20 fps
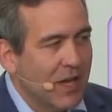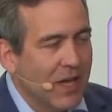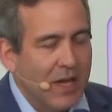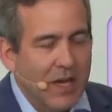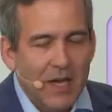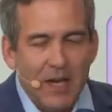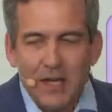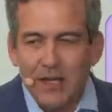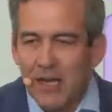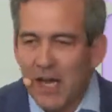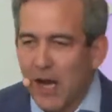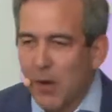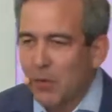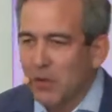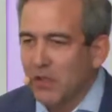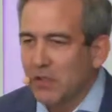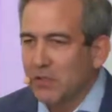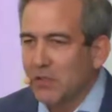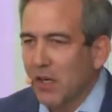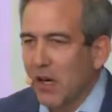And now we're
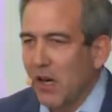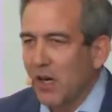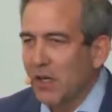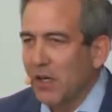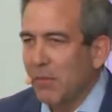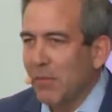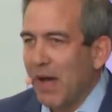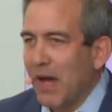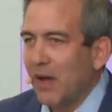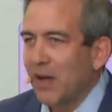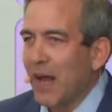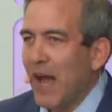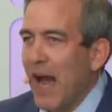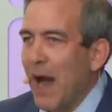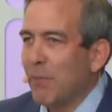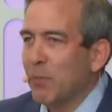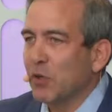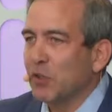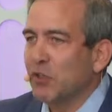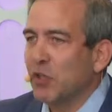going to talk about
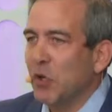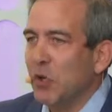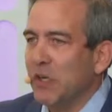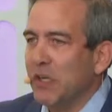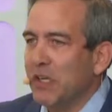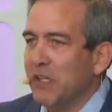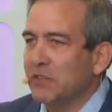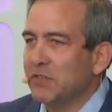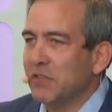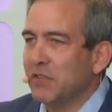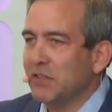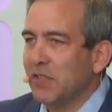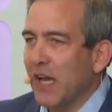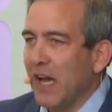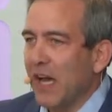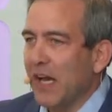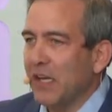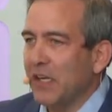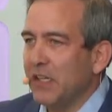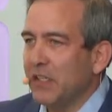opportunity
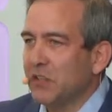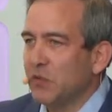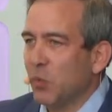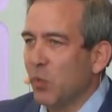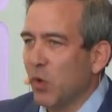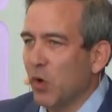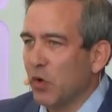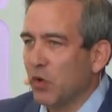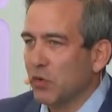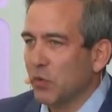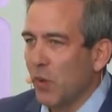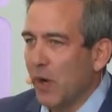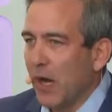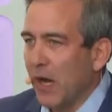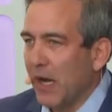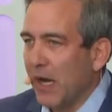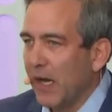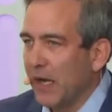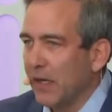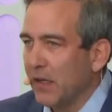societies
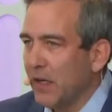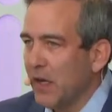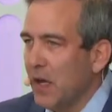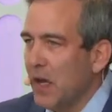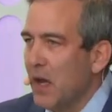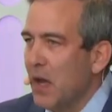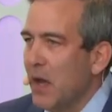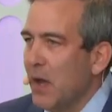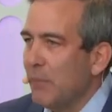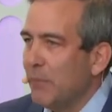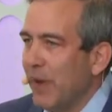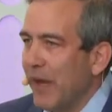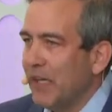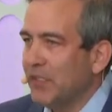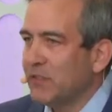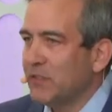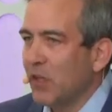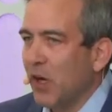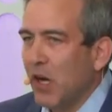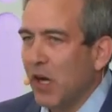worldwide,
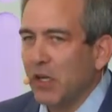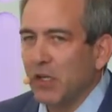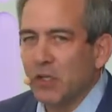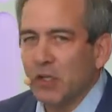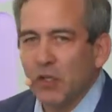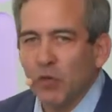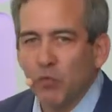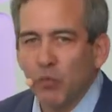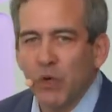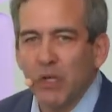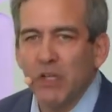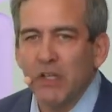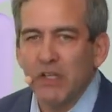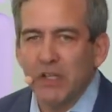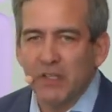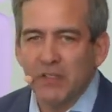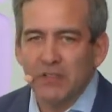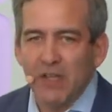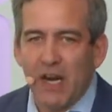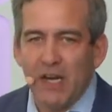based on really
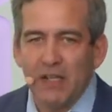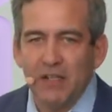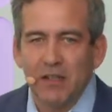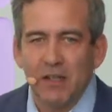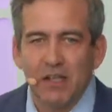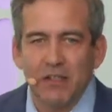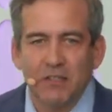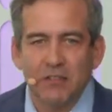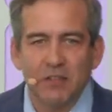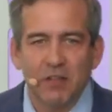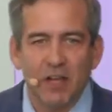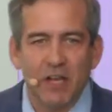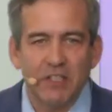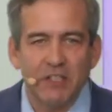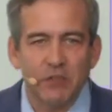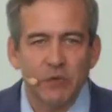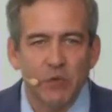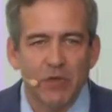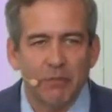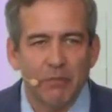exciting
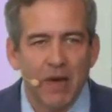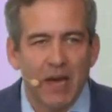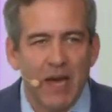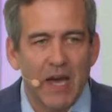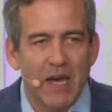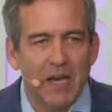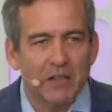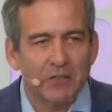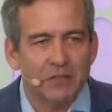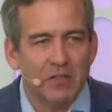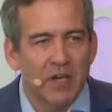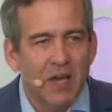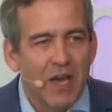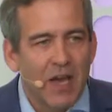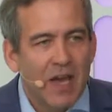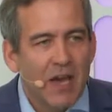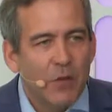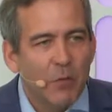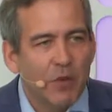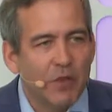legislation we passed
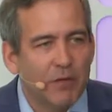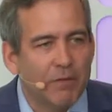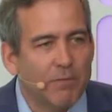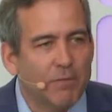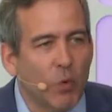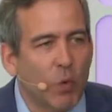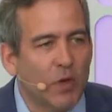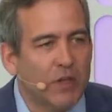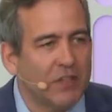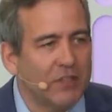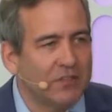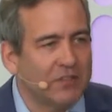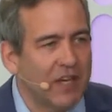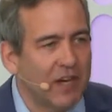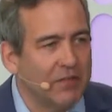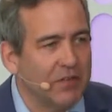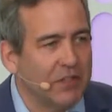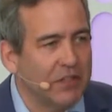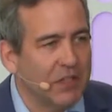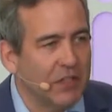with a
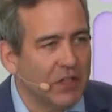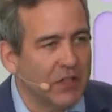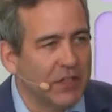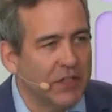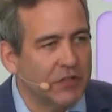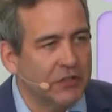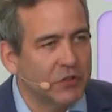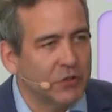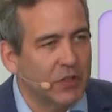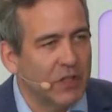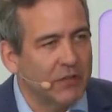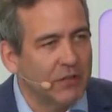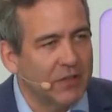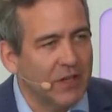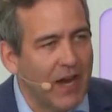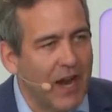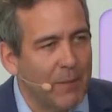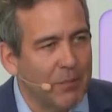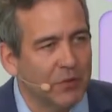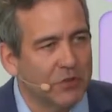47-year history of
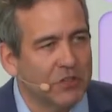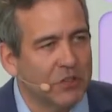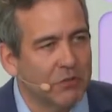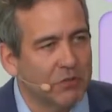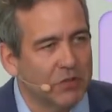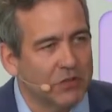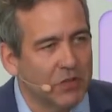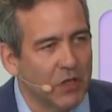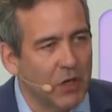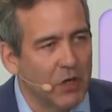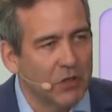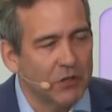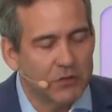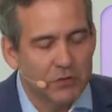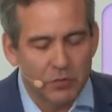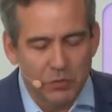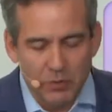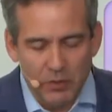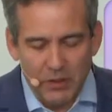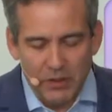accomplishing
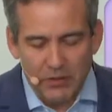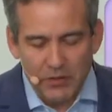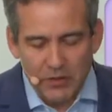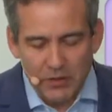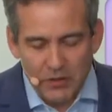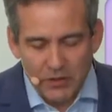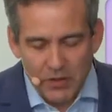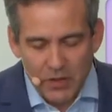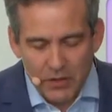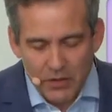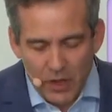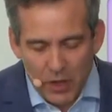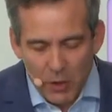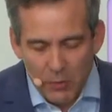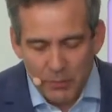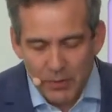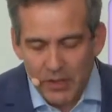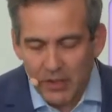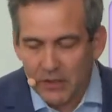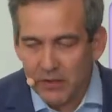results with
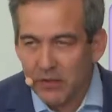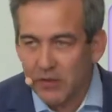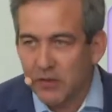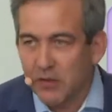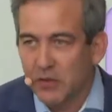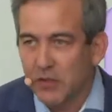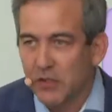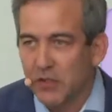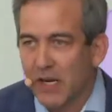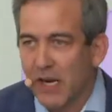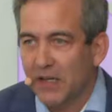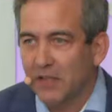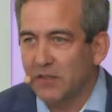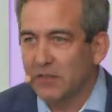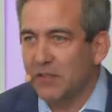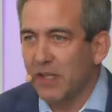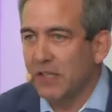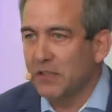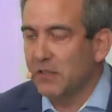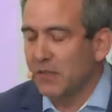OPIC, the United
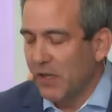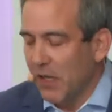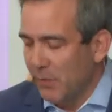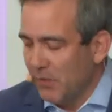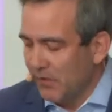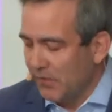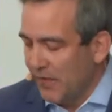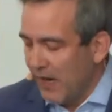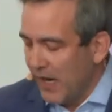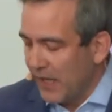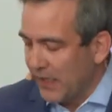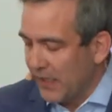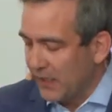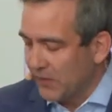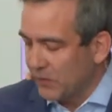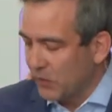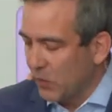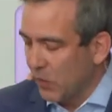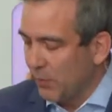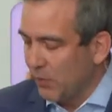States Development
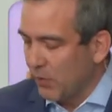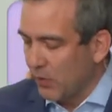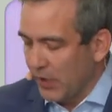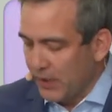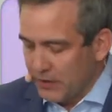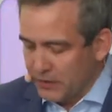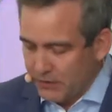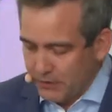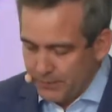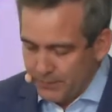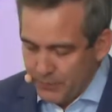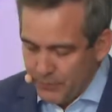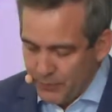Finance Corporation.